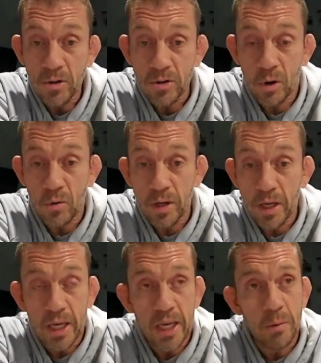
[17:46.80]
So
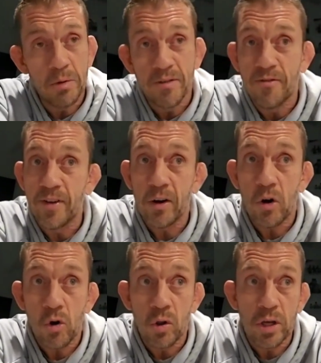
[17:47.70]
he was
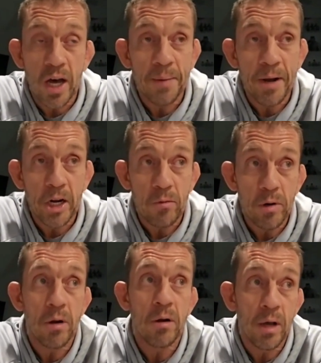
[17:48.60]
very early on in my
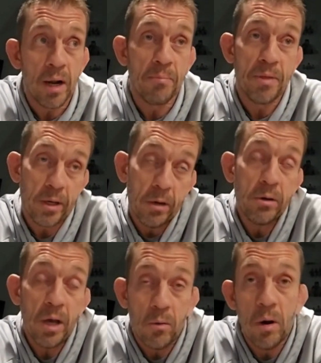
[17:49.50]
career, and I'm thinking,
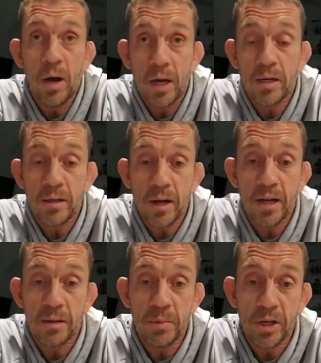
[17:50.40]
okay, well, I
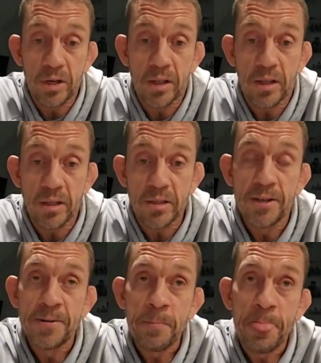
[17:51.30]
can be good at this.
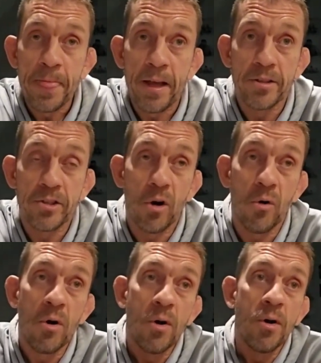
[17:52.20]
And
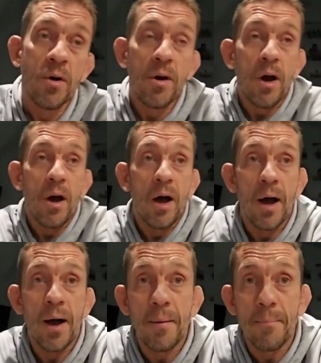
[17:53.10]
so
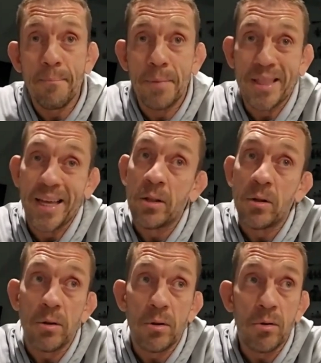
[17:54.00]
but
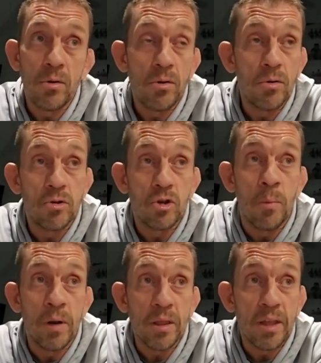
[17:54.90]
then so
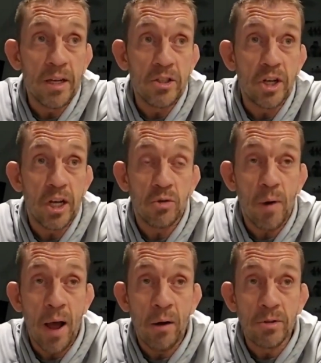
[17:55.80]
many things change,
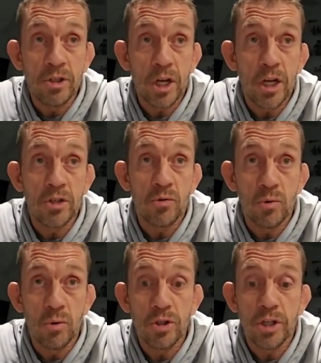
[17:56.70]
rounds change,
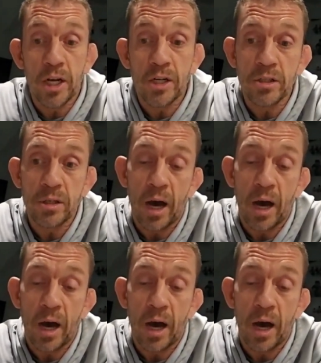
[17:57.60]
rules change.